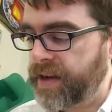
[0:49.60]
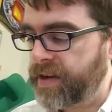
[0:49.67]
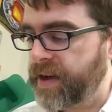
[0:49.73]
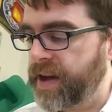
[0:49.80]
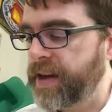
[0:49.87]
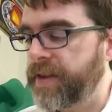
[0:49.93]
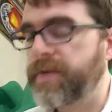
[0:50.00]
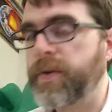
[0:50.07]

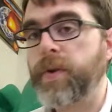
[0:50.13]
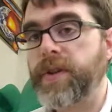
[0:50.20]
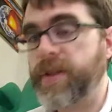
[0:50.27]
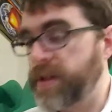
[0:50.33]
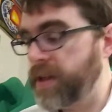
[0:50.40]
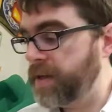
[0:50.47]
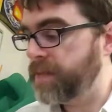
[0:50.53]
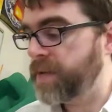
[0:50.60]
any force
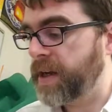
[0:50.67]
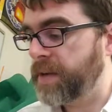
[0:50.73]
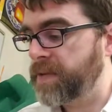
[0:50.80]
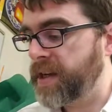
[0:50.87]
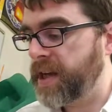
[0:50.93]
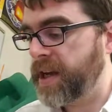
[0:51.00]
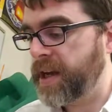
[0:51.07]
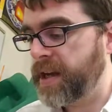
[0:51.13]
is m
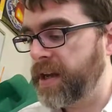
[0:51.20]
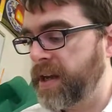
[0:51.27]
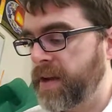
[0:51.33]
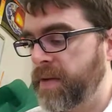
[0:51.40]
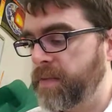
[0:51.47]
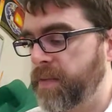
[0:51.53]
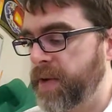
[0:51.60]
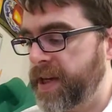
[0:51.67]
times a,
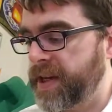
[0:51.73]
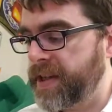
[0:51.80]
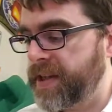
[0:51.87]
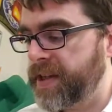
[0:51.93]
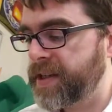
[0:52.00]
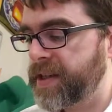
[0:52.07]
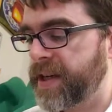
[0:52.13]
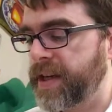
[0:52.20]
but in
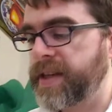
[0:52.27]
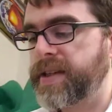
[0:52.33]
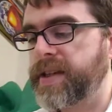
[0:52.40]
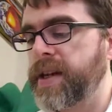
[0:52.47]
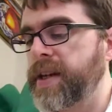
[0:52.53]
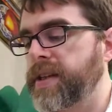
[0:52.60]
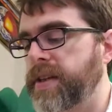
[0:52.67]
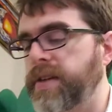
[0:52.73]
this case,
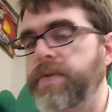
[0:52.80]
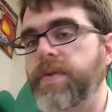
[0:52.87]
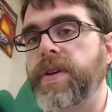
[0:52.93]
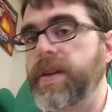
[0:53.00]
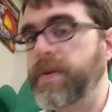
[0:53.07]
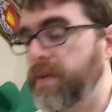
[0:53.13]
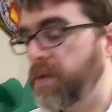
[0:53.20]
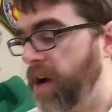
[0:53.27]
since we're
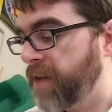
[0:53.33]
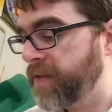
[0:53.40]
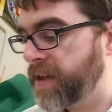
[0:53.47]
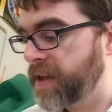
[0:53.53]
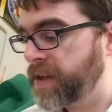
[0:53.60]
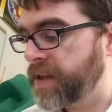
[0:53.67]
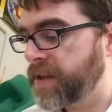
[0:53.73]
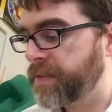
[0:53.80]
dealing with gravity,
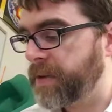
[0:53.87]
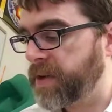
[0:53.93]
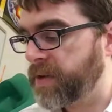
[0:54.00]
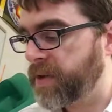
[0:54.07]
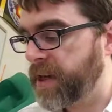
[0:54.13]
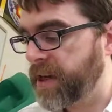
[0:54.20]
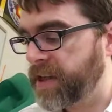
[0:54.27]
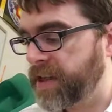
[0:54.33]
it's the
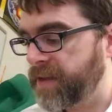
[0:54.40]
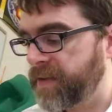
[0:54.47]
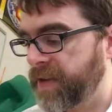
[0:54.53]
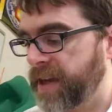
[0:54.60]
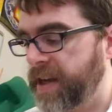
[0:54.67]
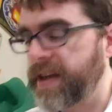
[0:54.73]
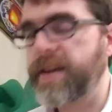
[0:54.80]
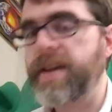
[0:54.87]
special case of
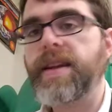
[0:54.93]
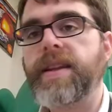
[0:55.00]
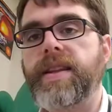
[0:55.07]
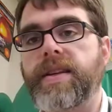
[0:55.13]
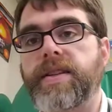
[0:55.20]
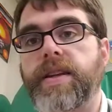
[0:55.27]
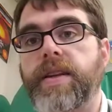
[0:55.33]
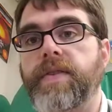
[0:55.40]
a, the
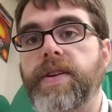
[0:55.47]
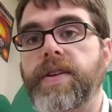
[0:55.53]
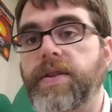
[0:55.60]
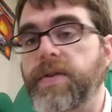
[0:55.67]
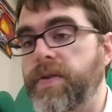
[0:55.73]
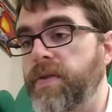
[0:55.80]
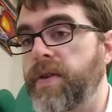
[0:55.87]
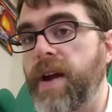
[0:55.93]
acceleration
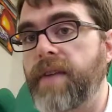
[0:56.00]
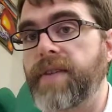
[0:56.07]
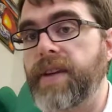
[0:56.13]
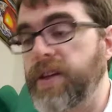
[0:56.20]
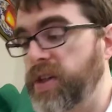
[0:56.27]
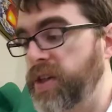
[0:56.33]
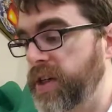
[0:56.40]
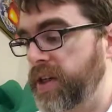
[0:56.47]
due to
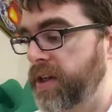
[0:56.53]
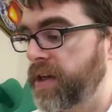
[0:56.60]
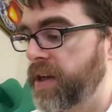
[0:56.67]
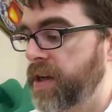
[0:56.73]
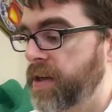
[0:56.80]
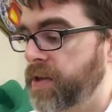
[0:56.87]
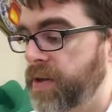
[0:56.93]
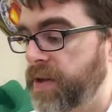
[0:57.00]
gravity, g.
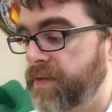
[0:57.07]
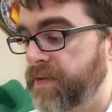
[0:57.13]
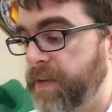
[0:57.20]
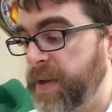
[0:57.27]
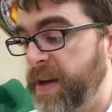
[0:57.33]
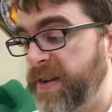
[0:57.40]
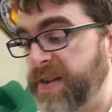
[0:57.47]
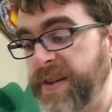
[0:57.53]
So then from
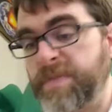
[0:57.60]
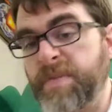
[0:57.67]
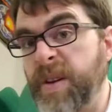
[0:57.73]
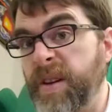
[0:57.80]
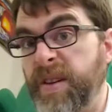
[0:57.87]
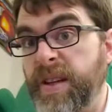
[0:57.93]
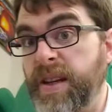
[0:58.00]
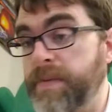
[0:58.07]
there, it's just
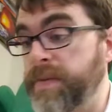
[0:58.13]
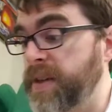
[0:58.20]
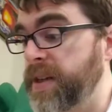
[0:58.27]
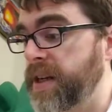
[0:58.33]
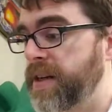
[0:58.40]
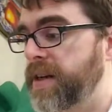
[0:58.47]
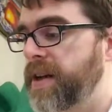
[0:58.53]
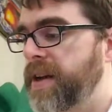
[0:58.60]
plug the numbers
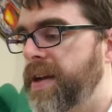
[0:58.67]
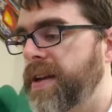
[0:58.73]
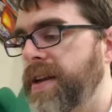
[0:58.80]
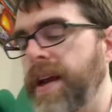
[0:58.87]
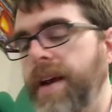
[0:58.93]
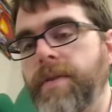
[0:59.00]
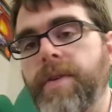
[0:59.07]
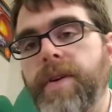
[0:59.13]
in.
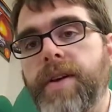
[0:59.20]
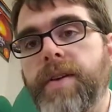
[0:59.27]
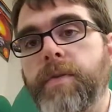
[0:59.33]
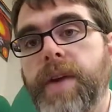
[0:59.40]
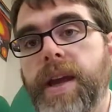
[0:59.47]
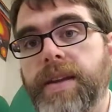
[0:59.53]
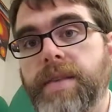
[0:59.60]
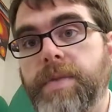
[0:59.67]
Now,
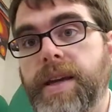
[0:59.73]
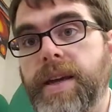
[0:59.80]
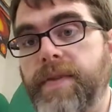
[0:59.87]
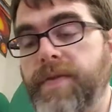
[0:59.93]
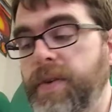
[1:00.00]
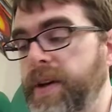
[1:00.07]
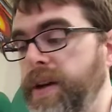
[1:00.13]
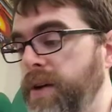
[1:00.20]
we have to be
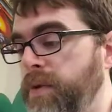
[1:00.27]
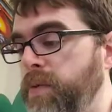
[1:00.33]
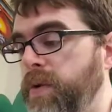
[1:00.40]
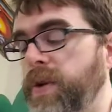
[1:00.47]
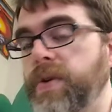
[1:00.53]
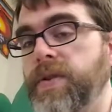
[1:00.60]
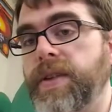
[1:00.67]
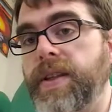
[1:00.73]
careful here. We're
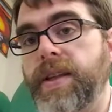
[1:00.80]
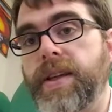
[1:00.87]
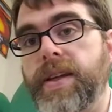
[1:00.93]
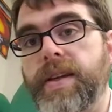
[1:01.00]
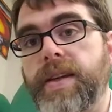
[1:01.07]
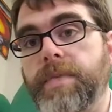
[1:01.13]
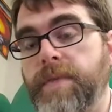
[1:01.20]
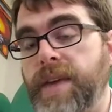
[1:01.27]
using
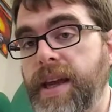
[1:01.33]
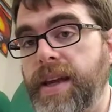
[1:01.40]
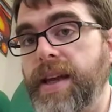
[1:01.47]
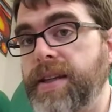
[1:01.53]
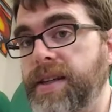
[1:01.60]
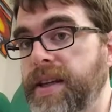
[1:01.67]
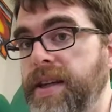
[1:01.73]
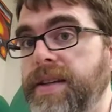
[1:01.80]
the
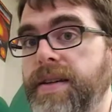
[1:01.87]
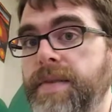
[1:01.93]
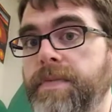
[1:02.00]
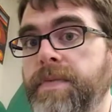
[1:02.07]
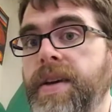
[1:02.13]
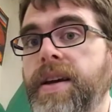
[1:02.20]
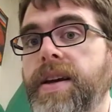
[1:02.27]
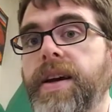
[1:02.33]
MKS
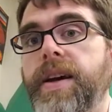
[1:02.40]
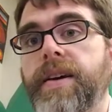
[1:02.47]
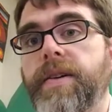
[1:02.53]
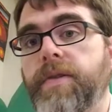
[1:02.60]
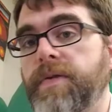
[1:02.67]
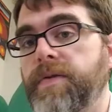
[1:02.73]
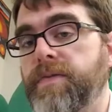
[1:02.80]
system, or